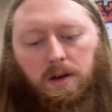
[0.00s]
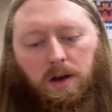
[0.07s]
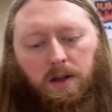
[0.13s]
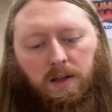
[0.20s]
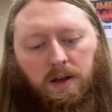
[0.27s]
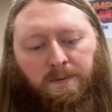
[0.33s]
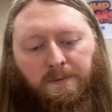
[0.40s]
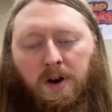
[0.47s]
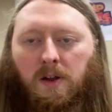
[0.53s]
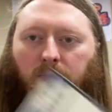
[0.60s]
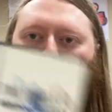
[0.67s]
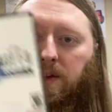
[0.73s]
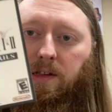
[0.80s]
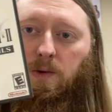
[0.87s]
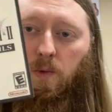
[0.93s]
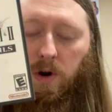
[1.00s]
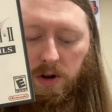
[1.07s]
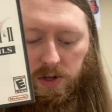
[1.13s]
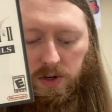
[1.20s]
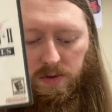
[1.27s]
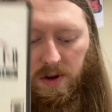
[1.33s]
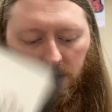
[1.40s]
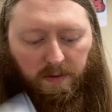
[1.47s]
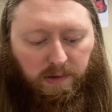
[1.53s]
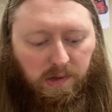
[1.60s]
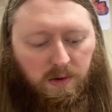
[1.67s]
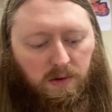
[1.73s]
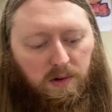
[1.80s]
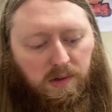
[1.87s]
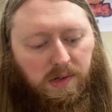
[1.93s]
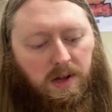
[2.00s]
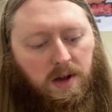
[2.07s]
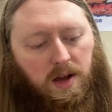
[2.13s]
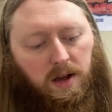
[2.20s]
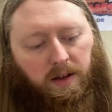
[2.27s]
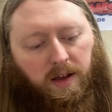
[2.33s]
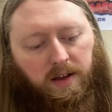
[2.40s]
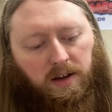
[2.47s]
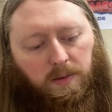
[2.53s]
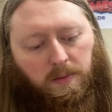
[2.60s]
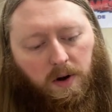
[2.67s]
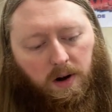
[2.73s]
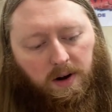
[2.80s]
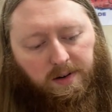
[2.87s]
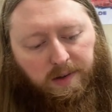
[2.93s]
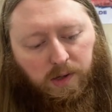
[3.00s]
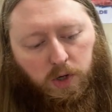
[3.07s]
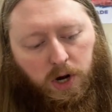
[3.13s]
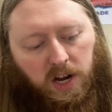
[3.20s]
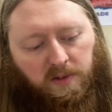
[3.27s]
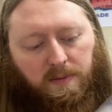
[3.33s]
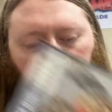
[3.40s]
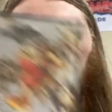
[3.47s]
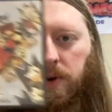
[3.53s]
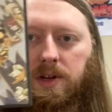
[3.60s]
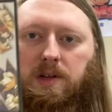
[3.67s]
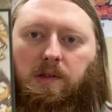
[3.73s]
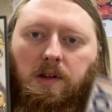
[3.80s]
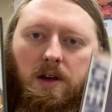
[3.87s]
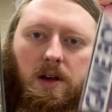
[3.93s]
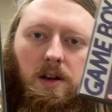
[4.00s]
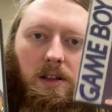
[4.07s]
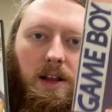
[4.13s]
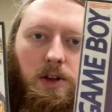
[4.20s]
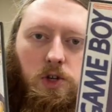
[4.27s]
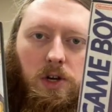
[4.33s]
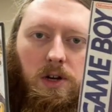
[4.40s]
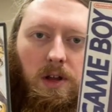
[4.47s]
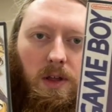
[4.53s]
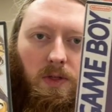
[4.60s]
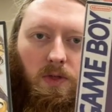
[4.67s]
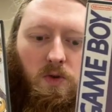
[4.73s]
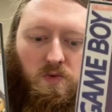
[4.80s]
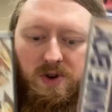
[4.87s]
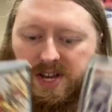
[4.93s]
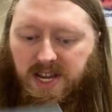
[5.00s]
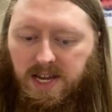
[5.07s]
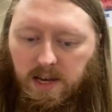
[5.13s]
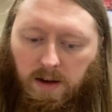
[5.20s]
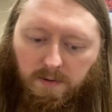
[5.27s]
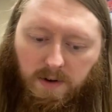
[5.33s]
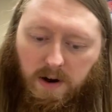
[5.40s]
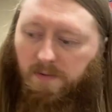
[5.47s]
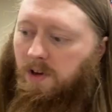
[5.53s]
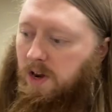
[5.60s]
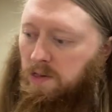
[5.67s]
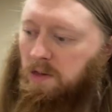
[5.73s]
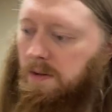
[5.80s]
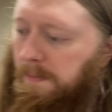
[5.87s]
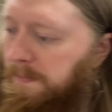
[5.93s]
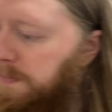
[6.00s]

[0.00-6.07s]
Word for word: And then Final Fantasy 1 and 2 Dawn of Souls, Kingdom Hearts, Chain of Memories, and Legend 3, Final Fantasy.